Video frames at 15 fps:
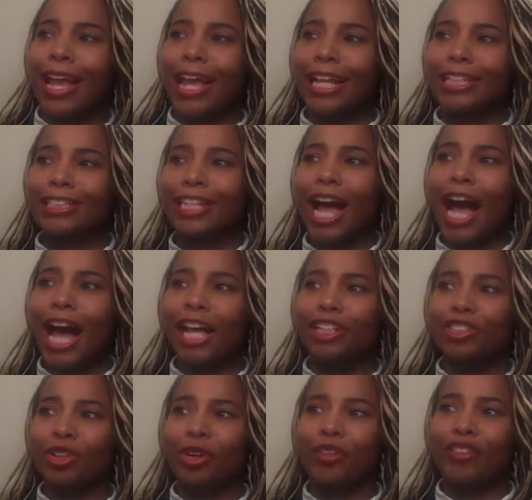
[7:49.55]
And
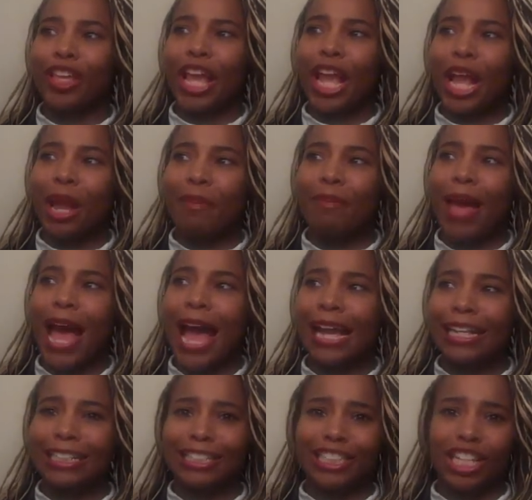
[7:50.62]
Todd sort of came
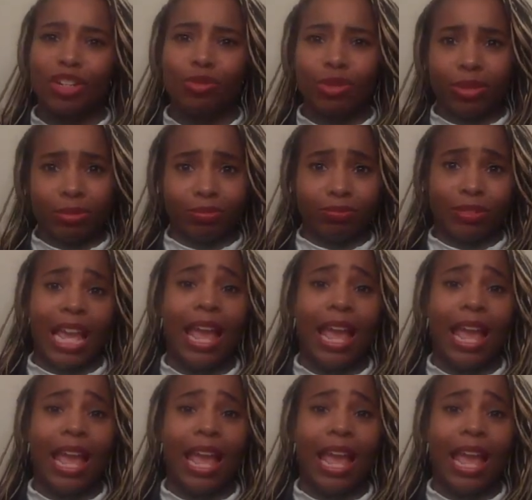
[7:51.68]
back and said, well,